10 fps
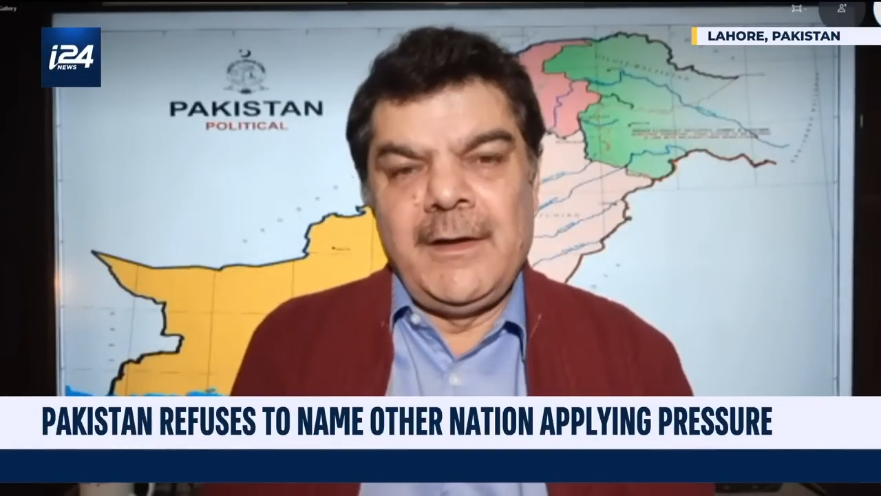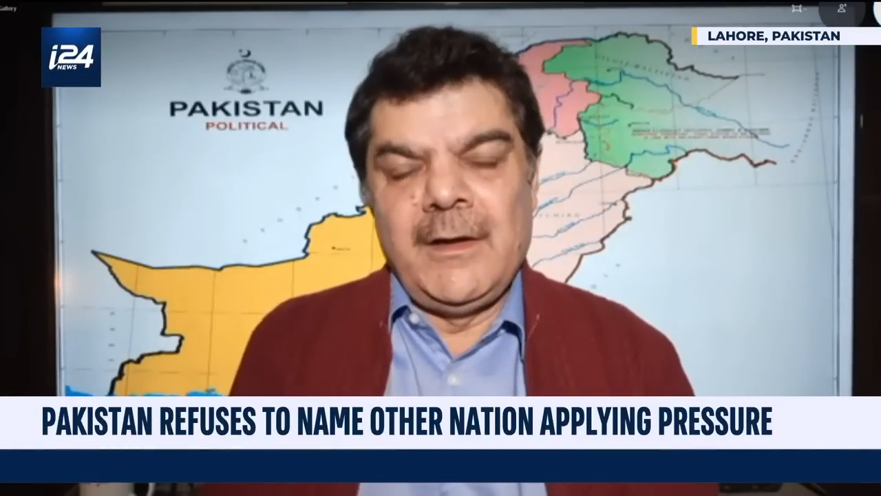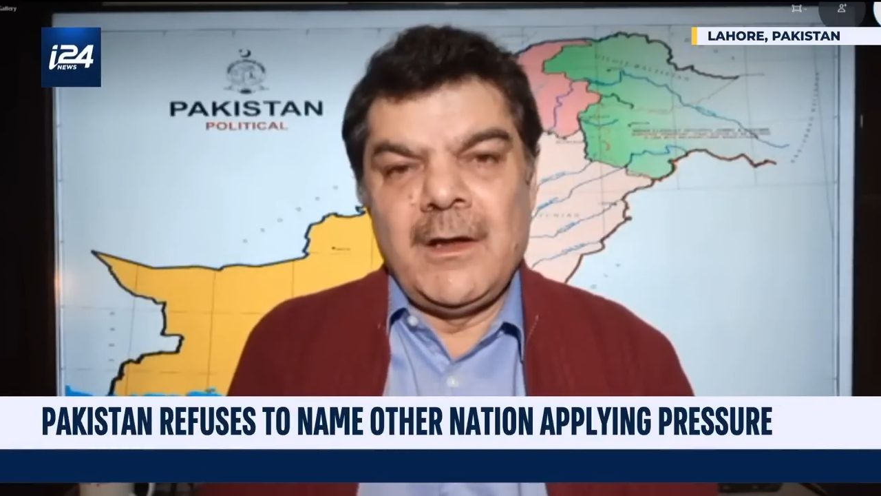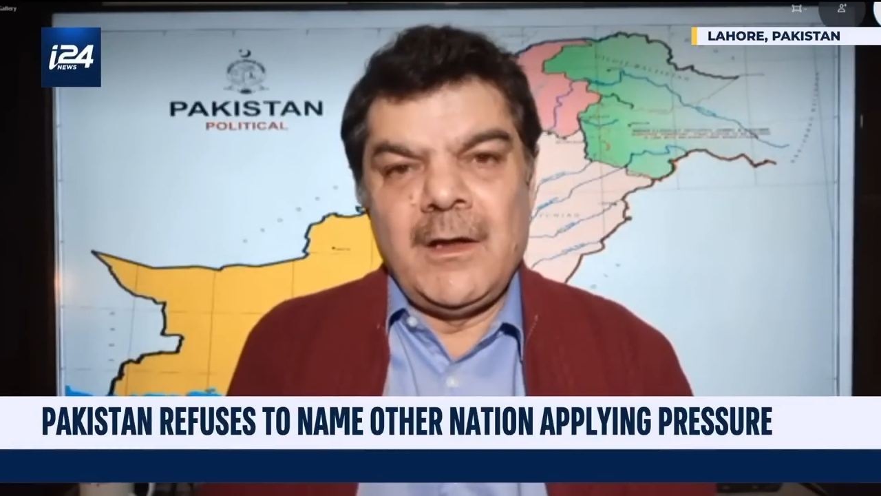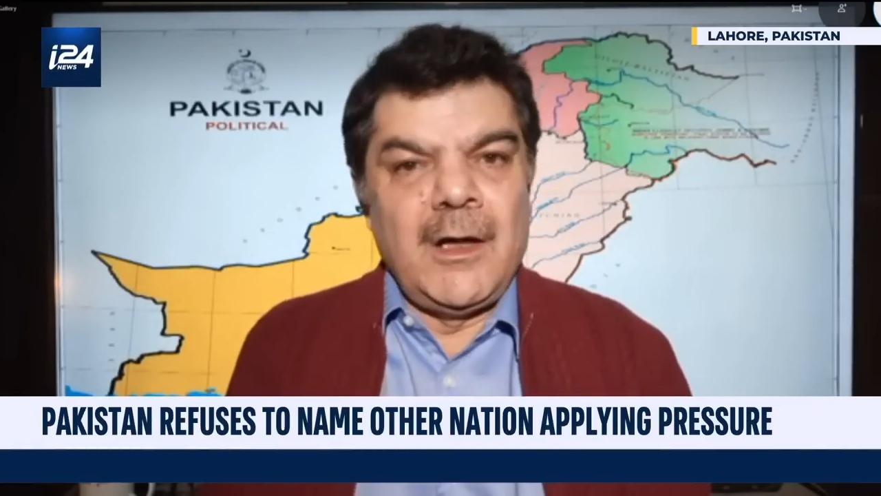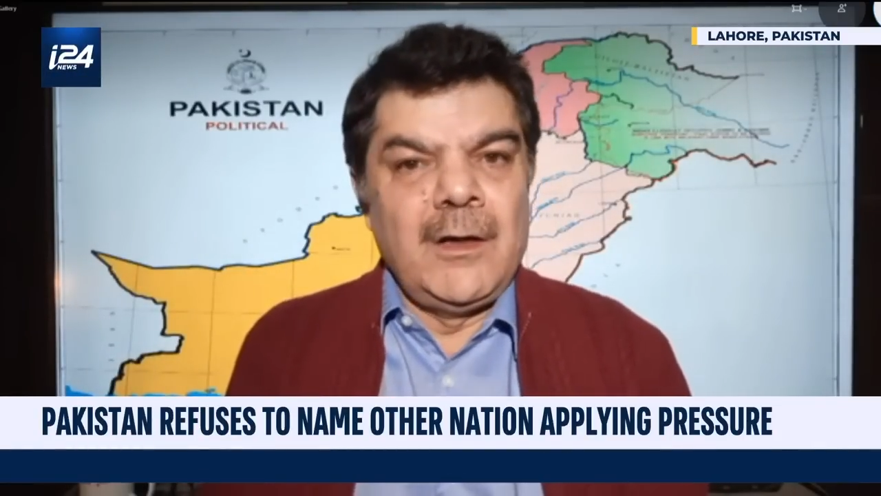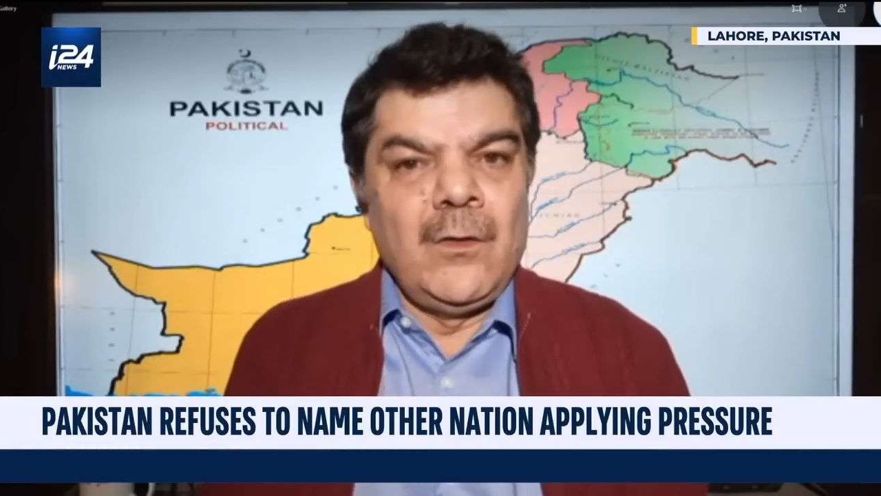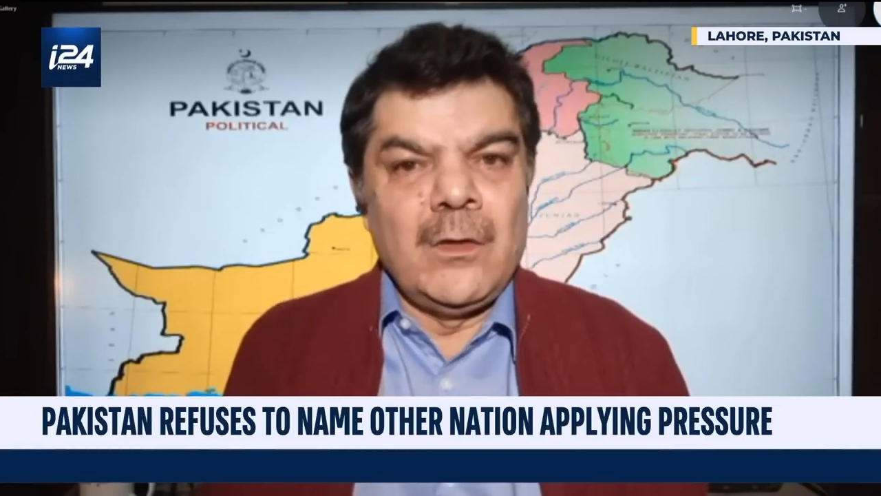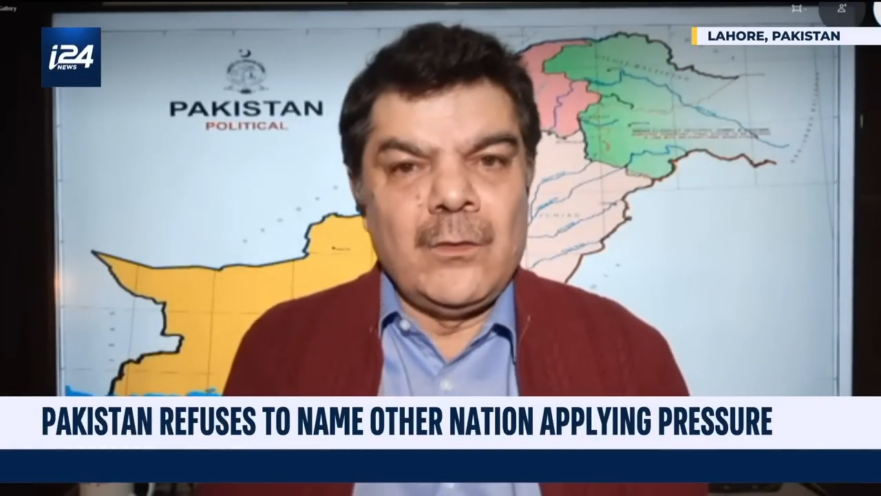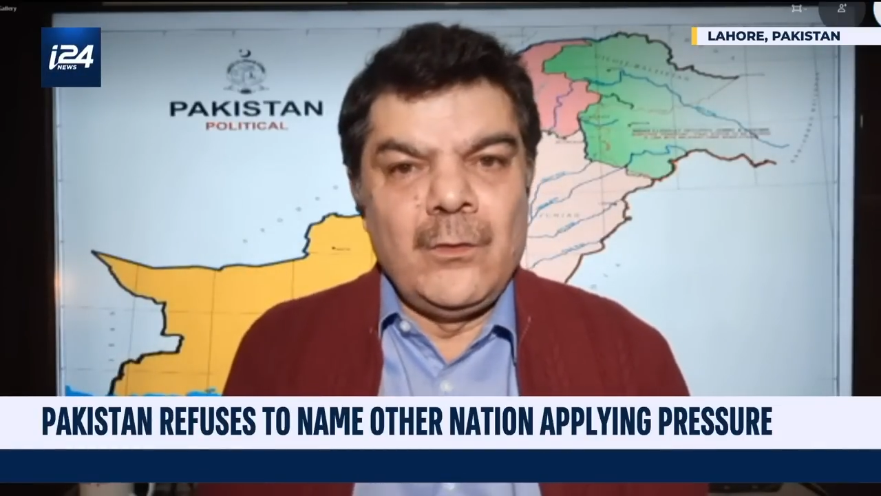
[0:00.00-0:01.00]
India are
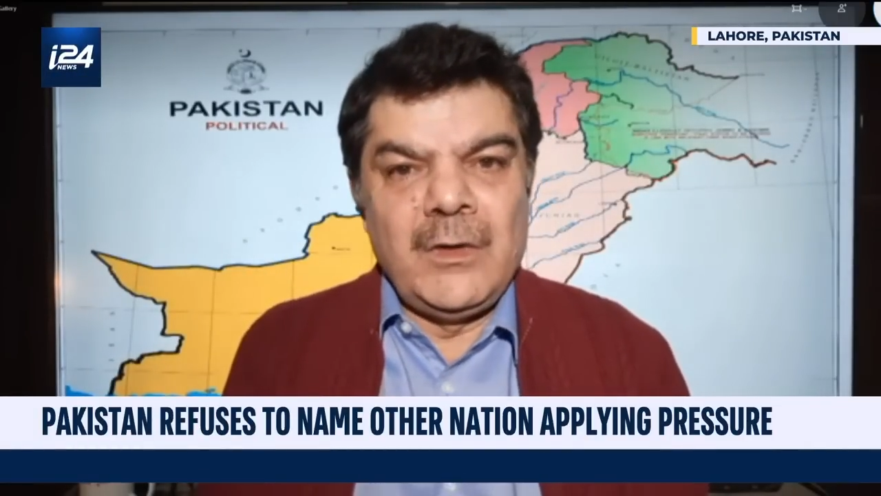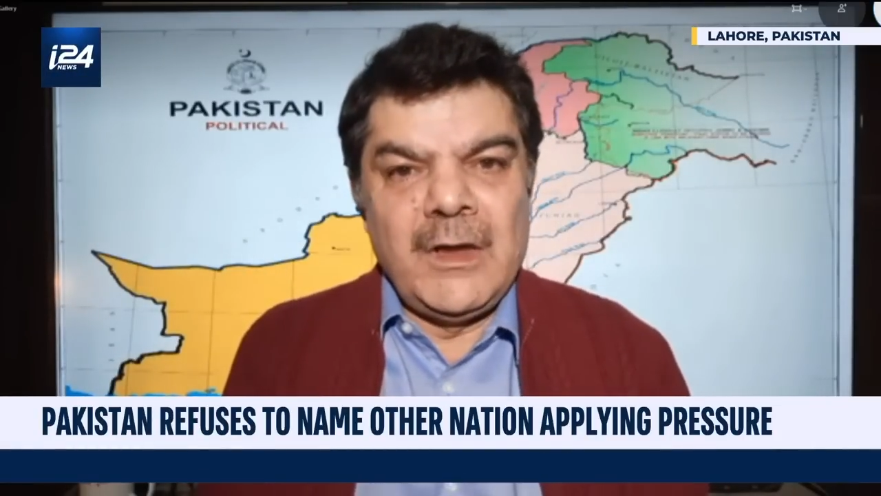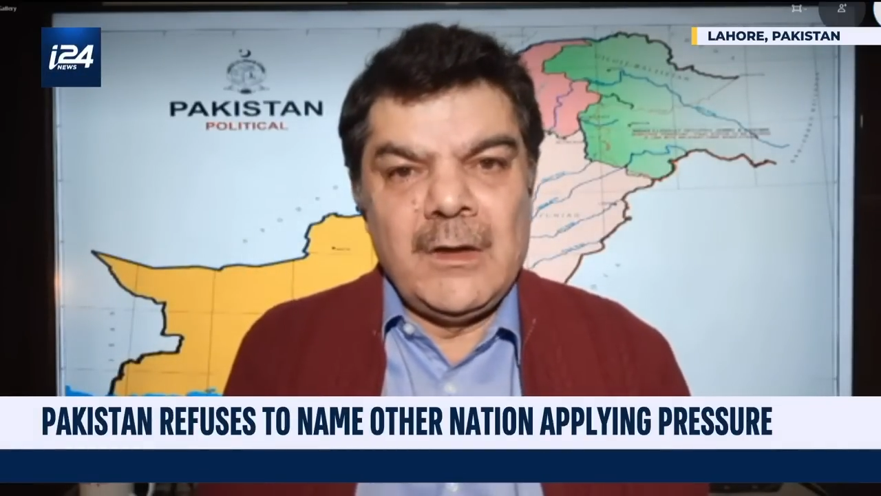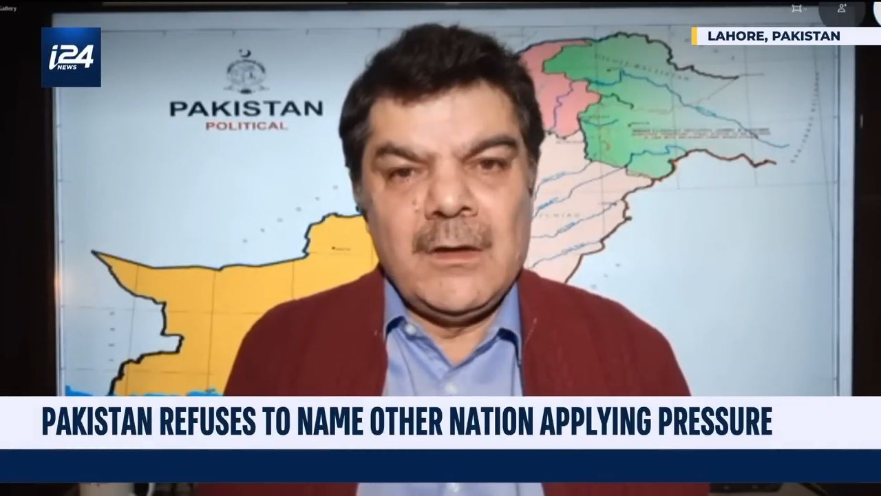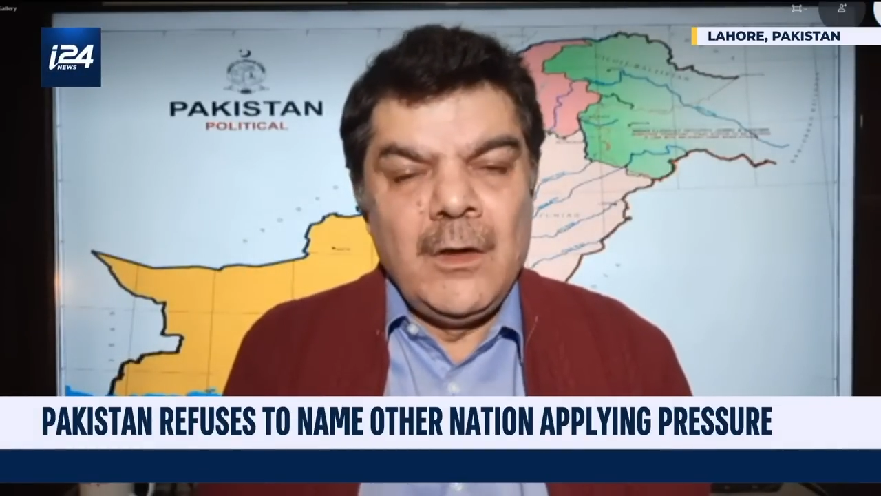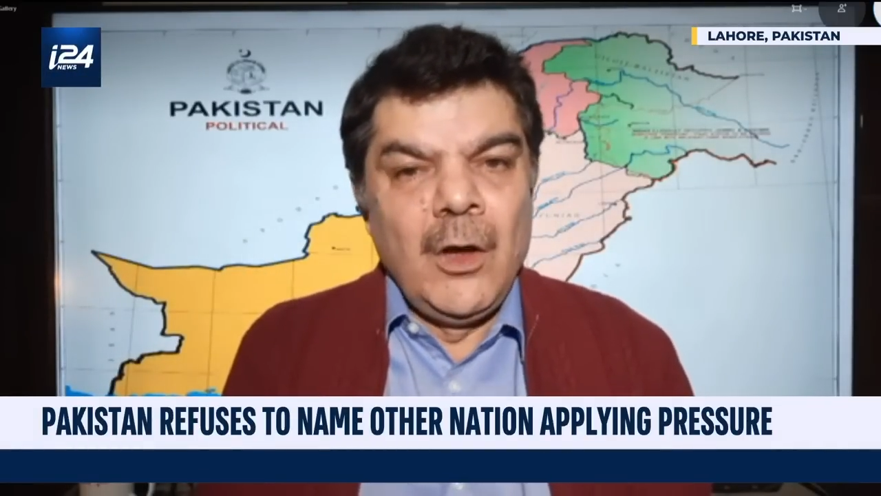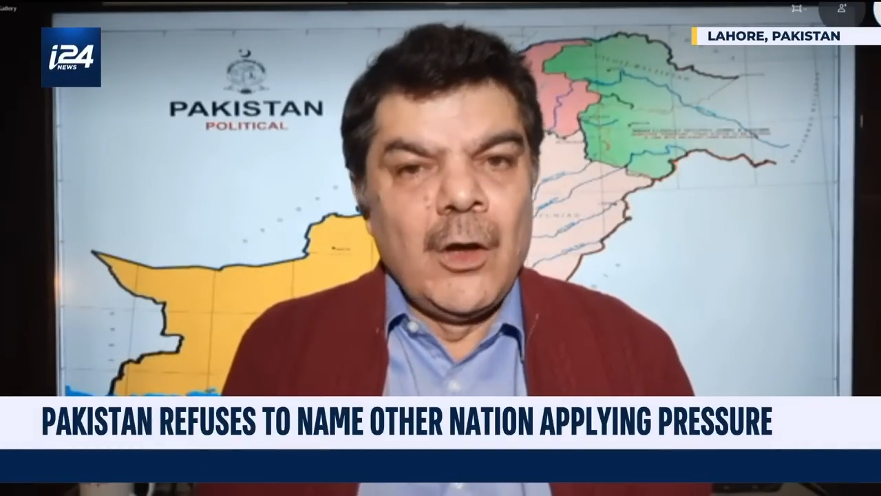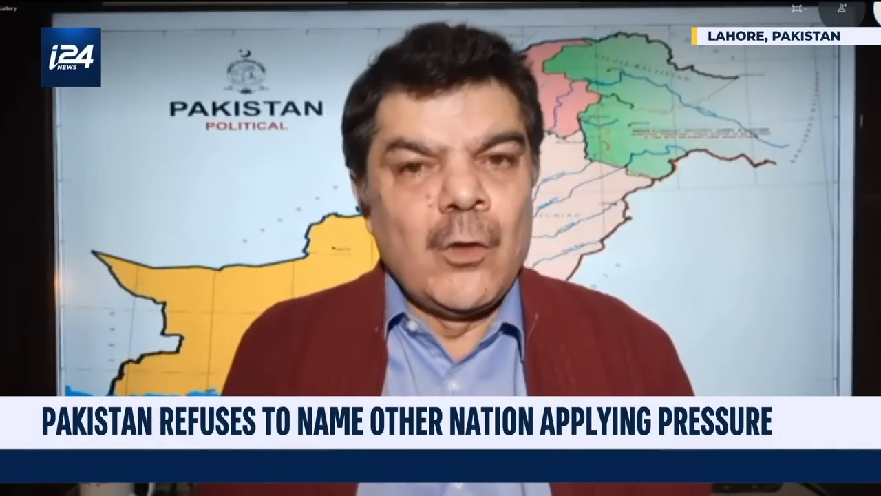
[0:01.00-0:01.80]
not only